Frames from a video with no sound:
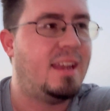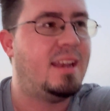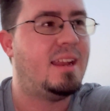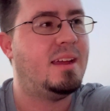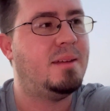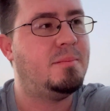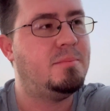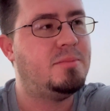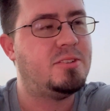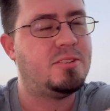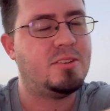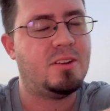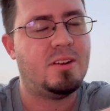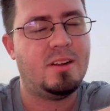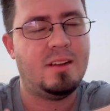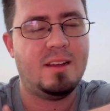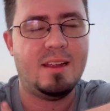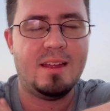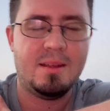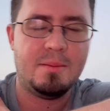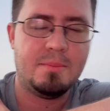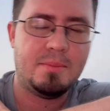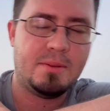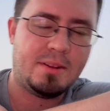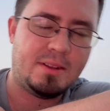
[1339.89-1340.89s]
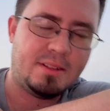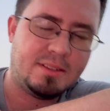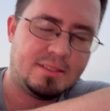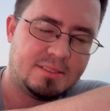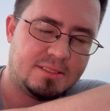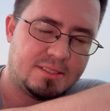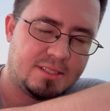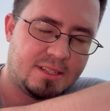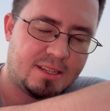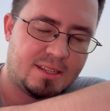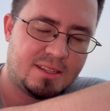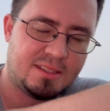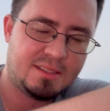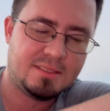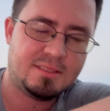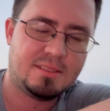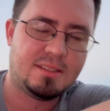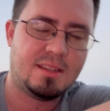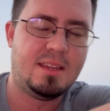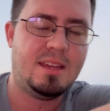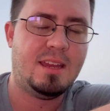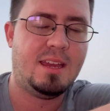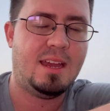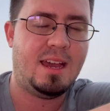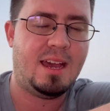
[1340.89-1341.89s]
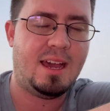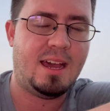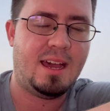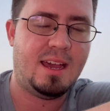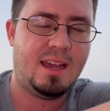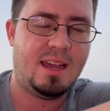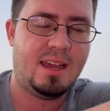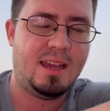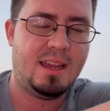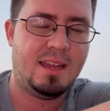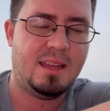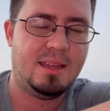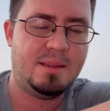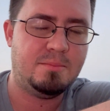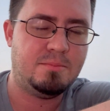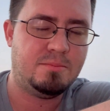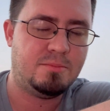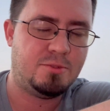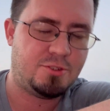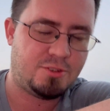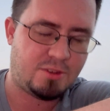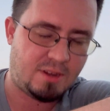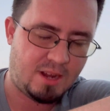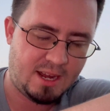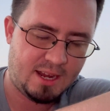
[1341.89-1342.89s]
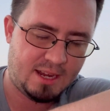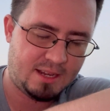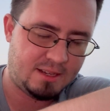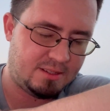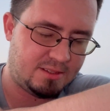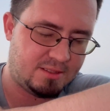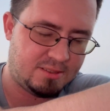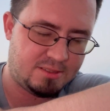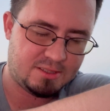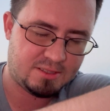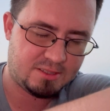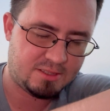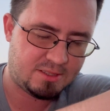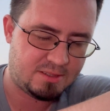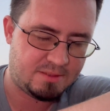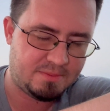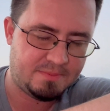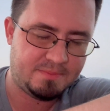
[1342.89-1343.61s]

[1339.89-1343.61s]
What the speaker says: I'm sorry, I apologize. I'm trying to just